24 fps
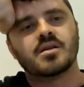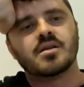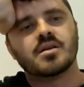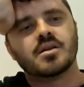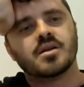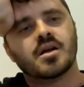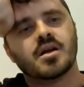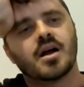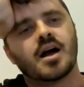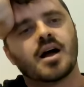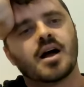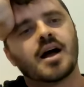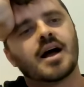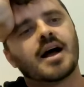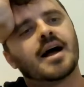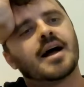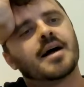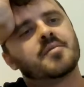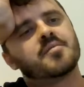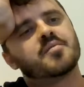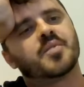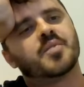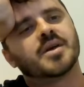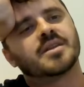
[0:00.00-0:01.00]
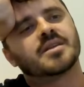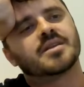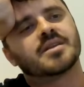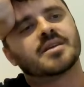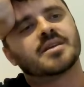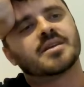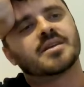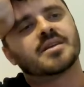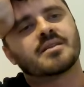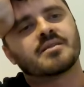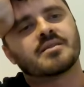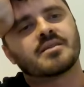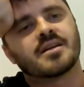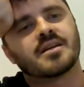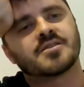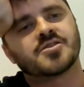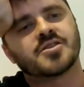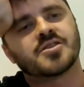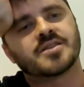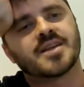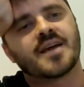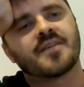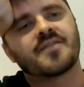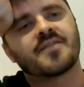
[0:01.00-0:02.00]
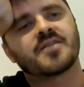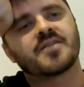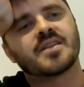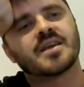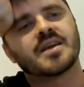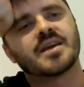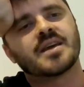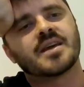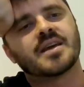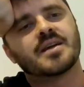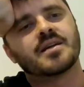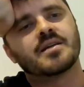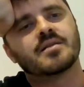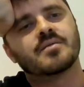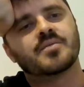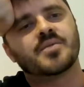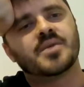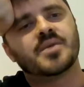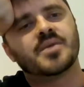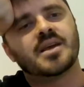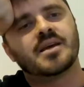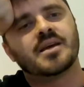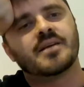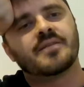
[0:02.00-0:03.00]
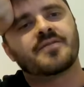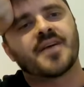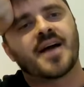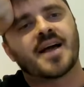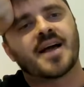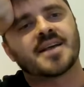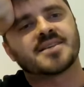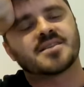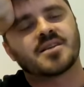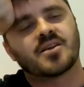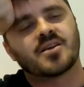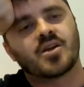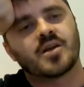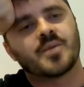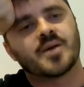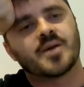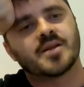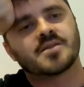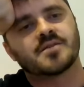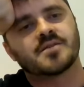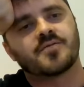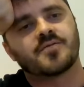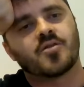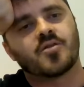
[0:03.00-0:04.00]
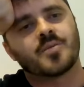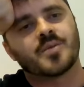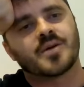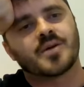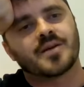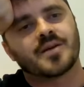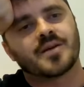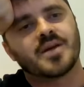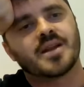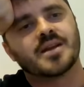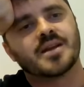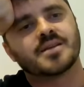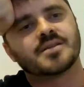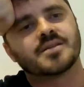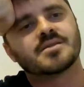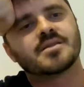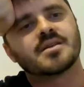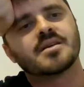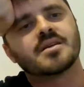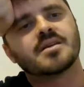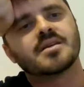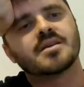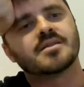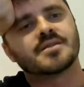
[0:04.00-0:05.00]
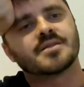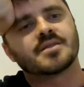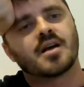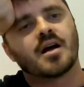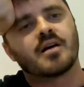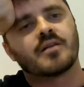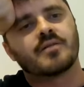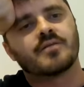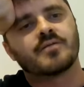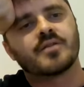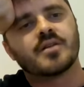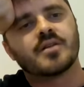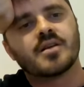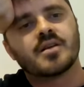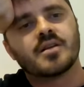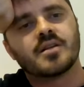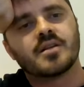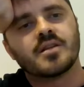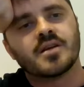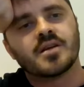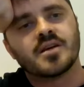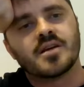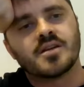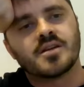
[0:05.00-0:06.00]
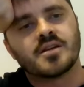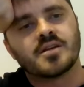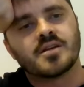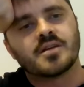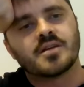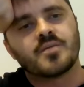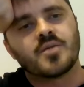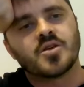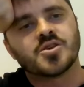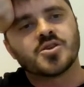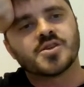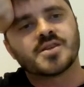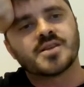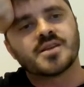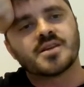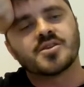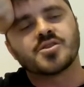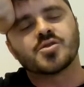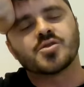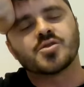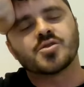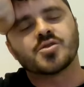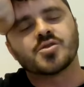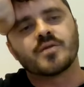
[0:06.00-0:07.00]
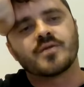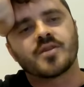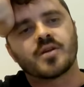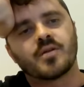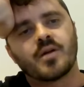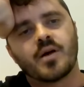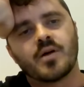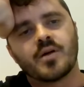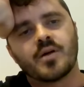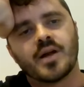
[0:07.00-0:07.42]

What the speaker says: But there should definitely be a fast agreement to form committees to solve the emergency issue of Corona.